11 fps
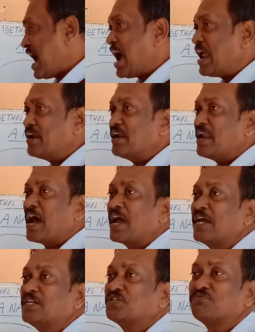and
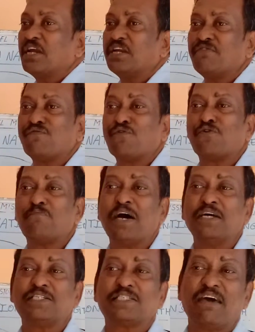night,
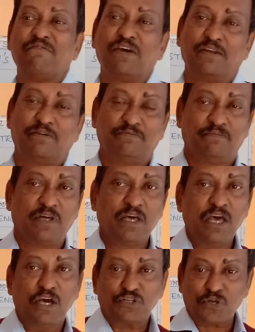24/7.
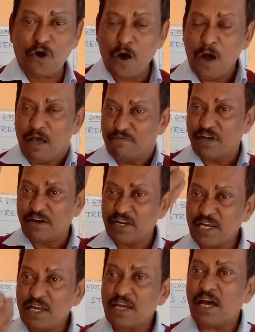So, the
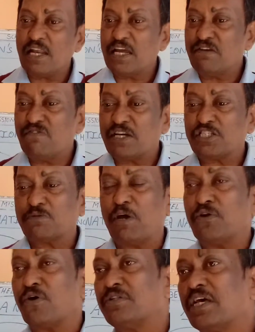real
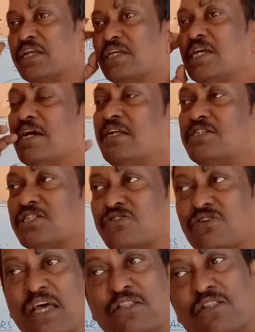investment or the real
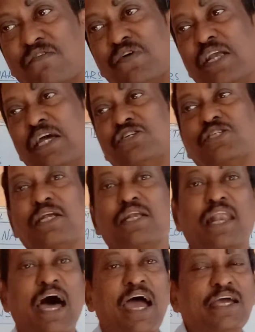strength of a
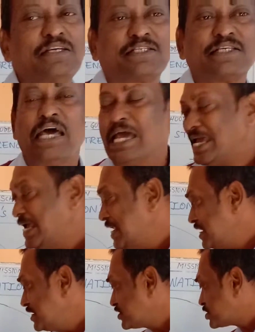nation lies
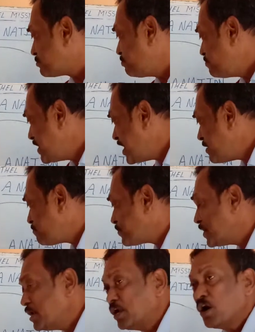in its
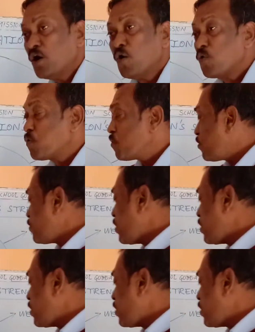people who